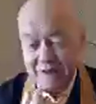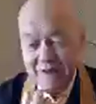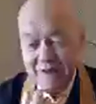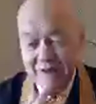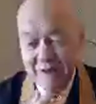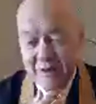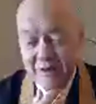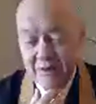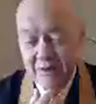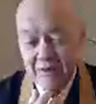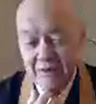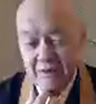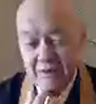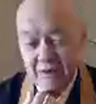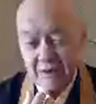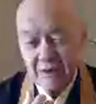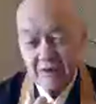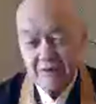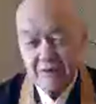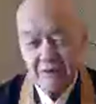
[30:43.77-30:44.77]

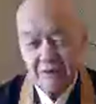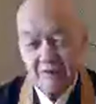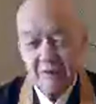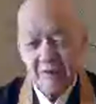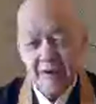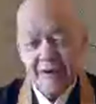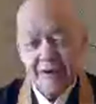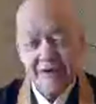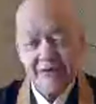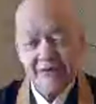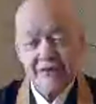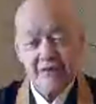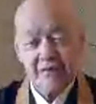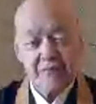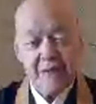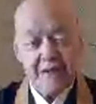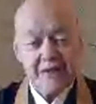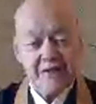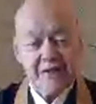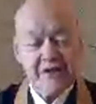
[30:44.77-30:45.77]
the practice of
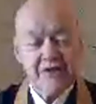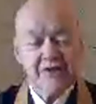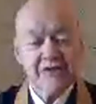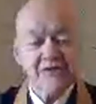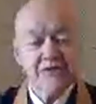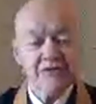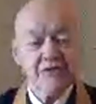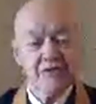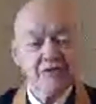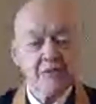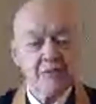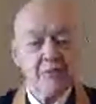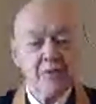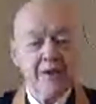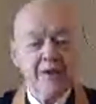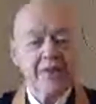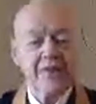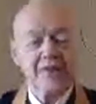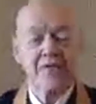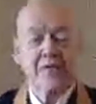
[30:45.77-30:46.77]
meditation, through the
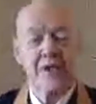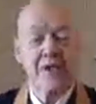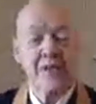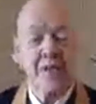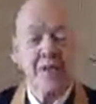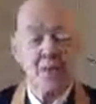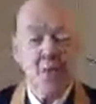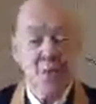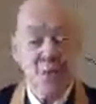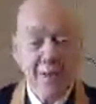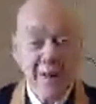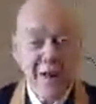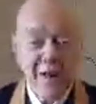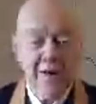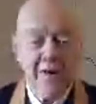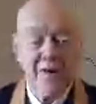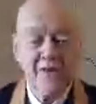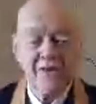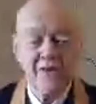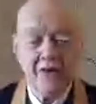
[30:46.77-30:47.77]
practice of
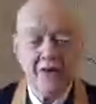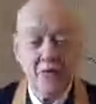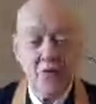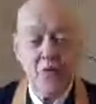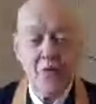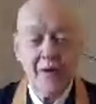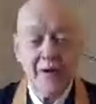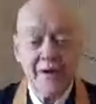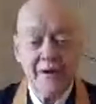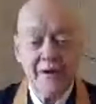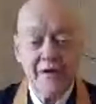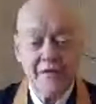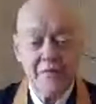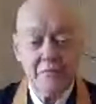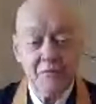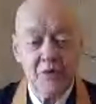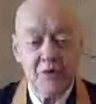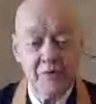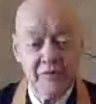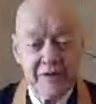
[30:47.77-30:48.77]
awareness of what is
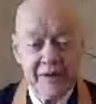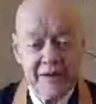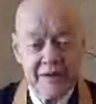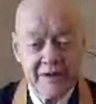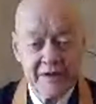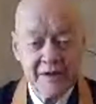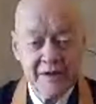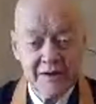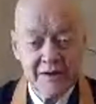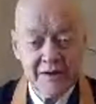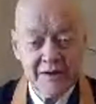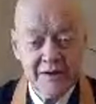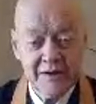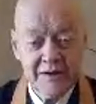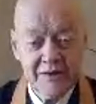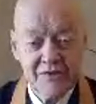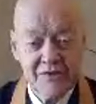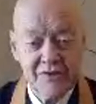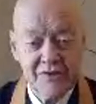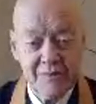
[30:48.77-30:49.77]
moving,
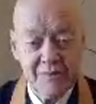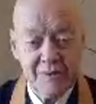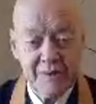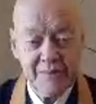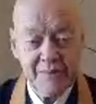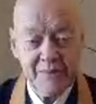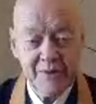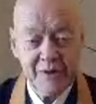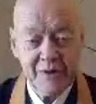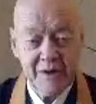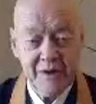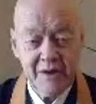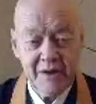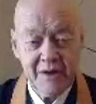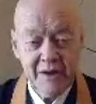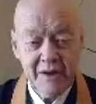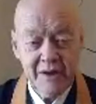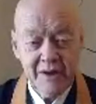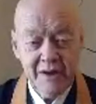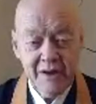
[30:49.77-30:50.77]
simply put,
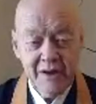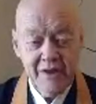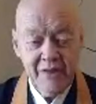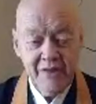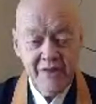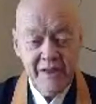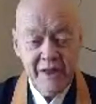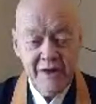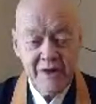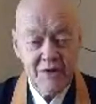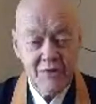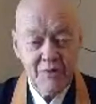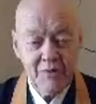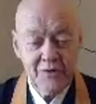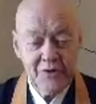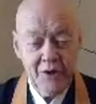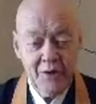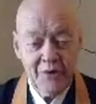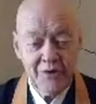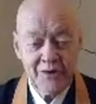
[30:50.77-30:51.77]
then you will
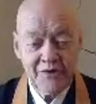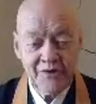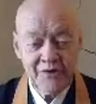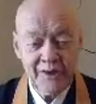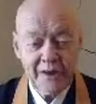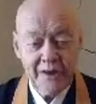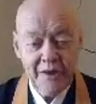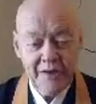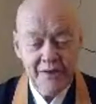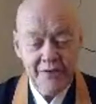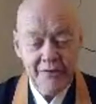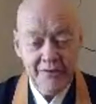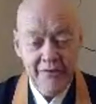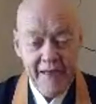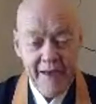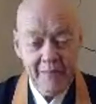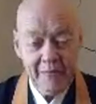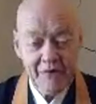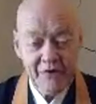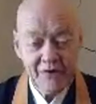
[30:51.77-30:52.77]
notice
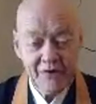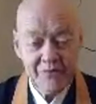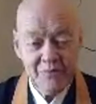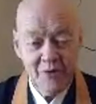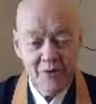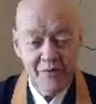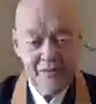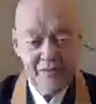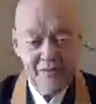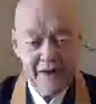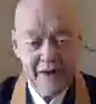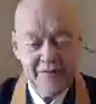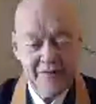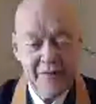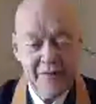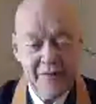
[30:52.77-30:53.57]
that which is moving and